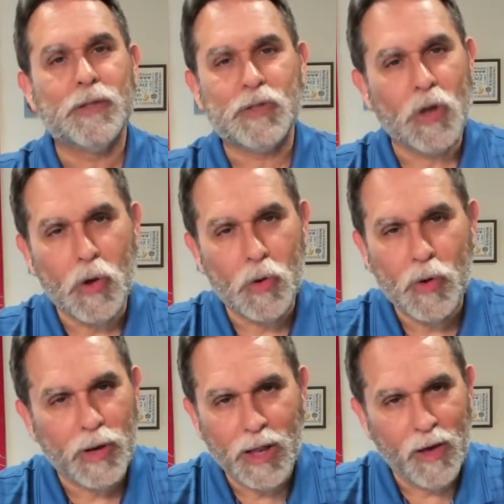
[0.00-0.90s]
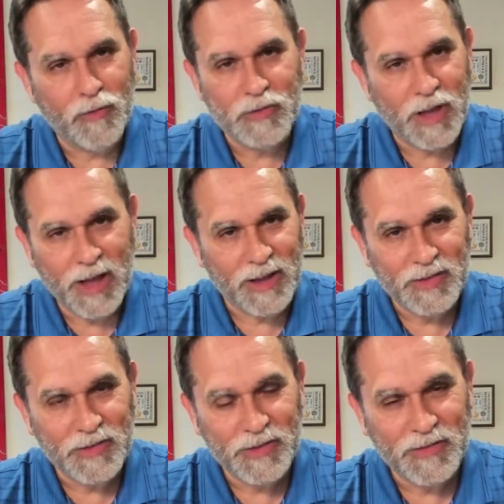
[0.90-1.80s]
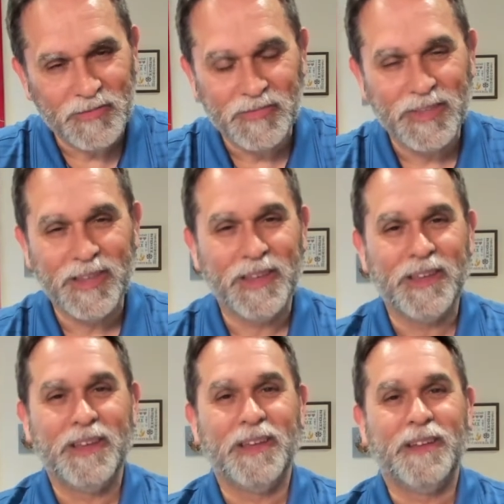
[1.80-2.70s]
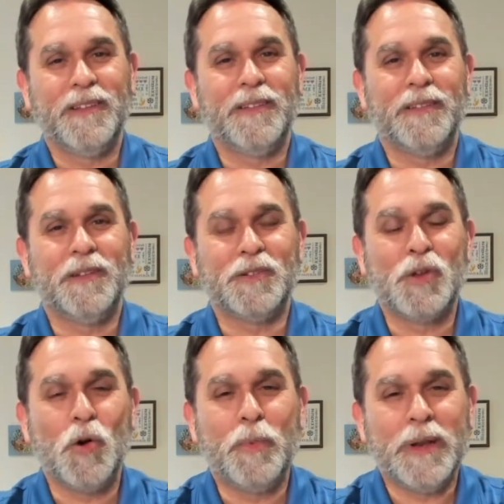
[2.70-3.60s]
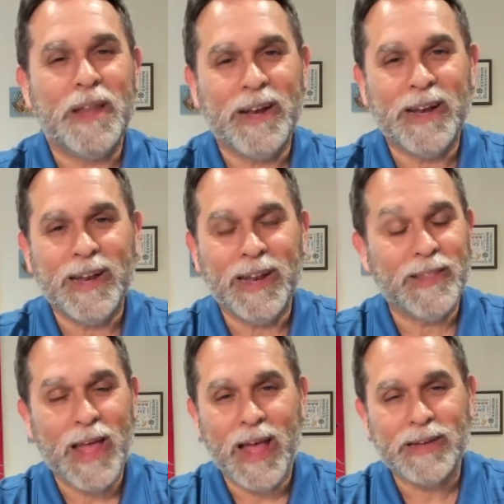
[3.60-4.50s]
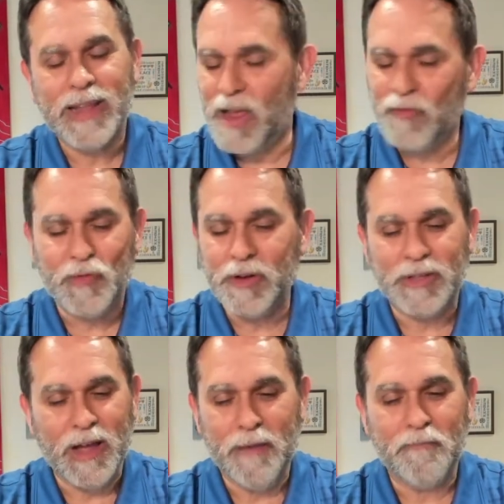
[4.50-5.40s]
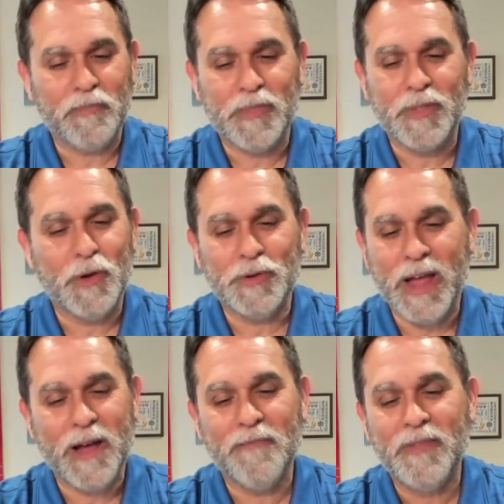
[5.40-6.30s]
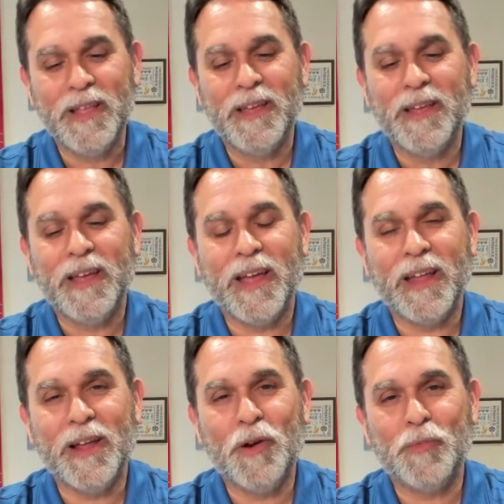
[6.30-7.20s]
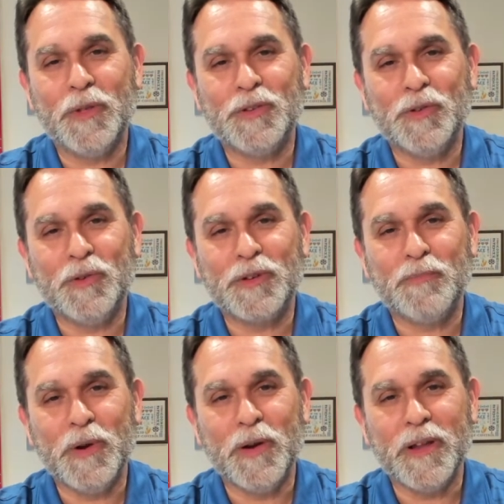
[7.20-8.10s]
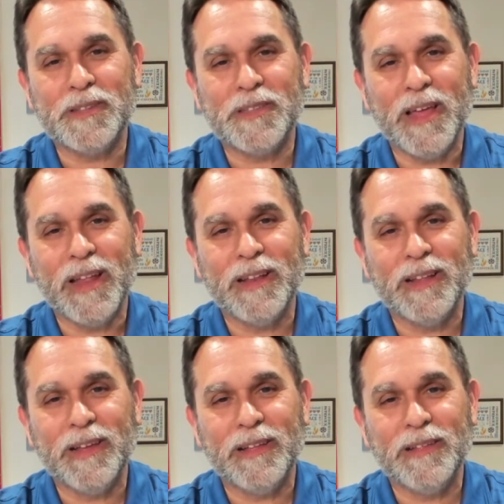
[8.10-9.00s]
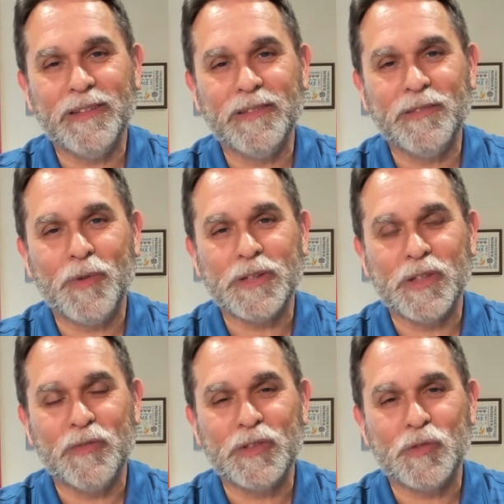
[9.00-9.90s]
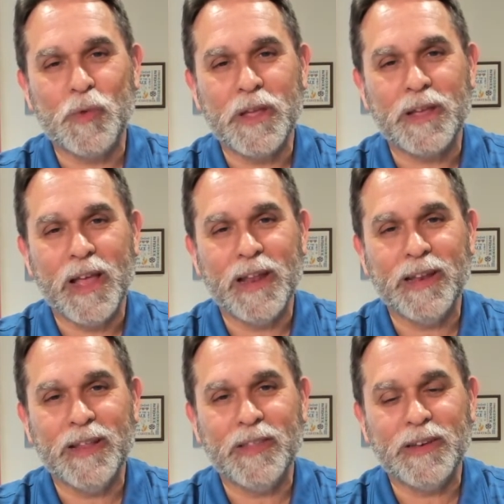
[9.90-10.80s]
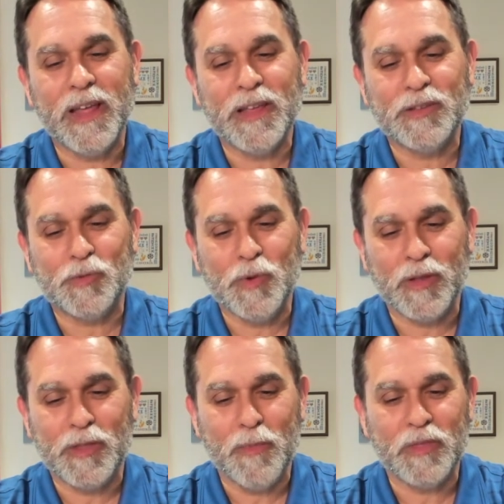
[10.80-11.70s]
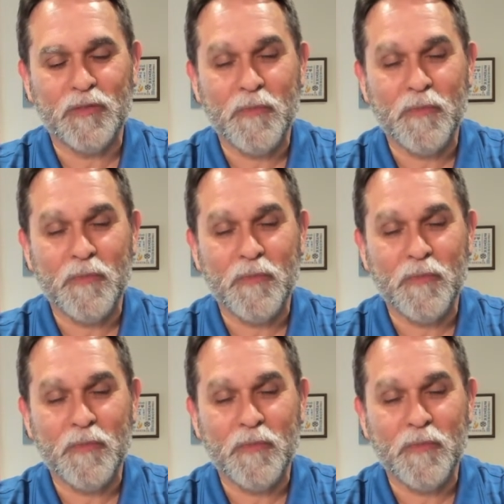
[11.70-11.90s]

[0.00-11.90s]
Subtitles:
so loves us. There's hope and healing in that every time, no doubt. And I hope that you'll experience that the rest of this week and in the days throughout the month